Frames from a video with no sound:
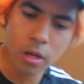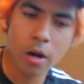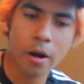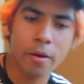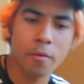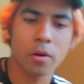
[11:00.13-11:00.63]
All
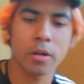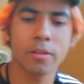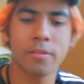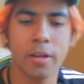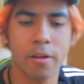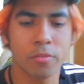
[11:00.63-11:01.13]
right, we're gonna
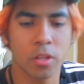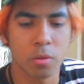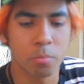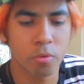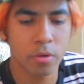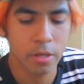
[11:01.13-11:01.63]
take off the
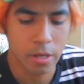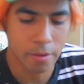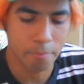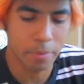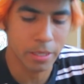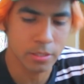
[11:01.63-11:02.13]
other board.
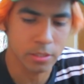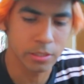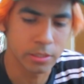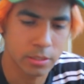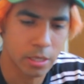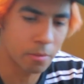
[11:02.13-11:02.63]
I've
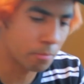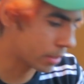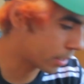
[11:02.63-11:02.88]
basically set up